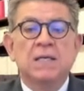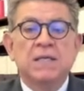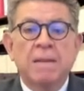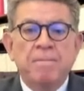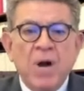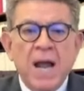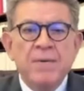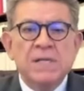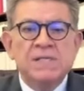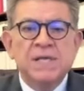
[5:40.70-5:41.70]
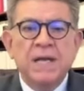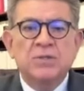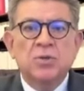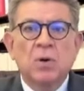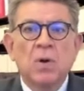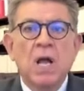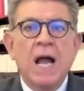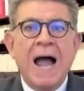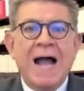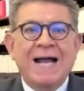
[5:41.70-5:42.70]
the private sector,
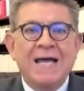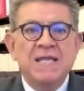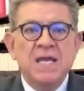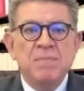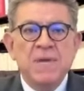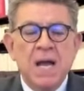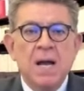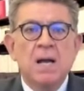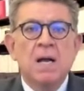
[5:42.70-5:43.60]
academia,